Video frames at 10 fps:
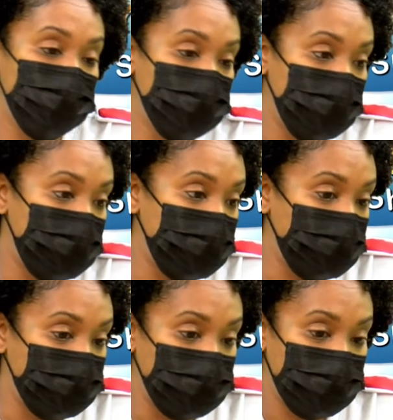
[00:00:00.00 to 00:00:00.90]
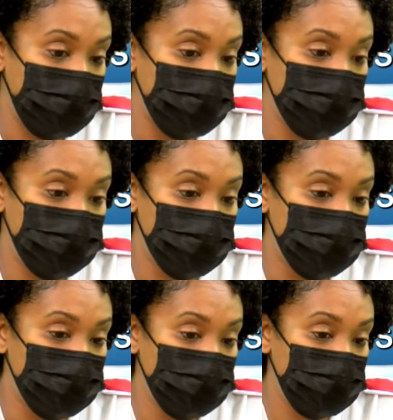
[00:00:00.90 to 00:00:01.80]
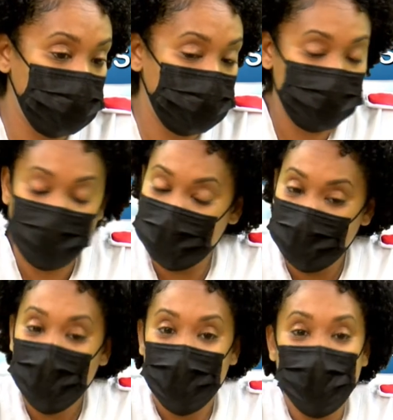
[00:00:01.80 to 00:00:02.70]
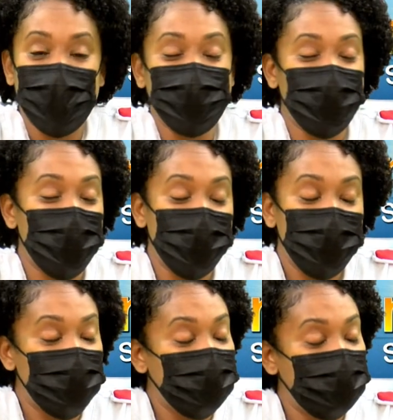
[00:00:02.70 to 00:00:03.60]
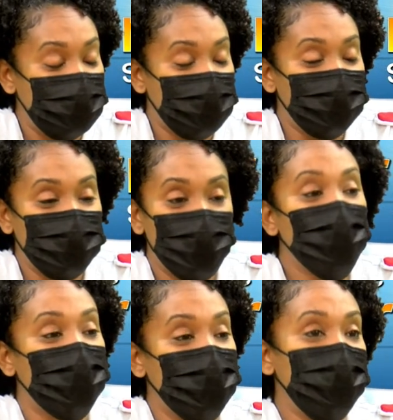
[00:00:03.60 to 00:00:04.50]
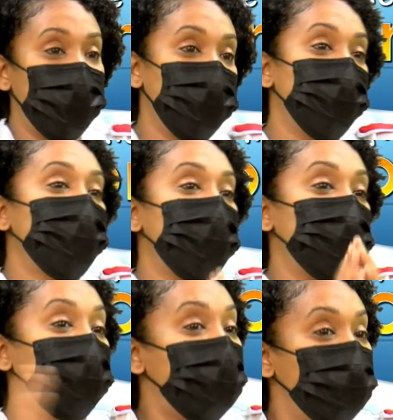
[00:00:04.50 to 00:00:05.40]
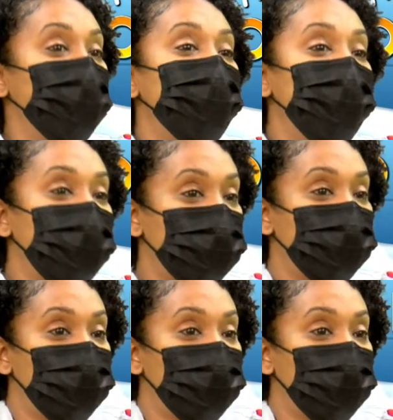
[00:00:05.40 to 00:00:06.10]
know. And so, yeah, it's hard, and like I said, we are getting help, and I'm glad we're getting help.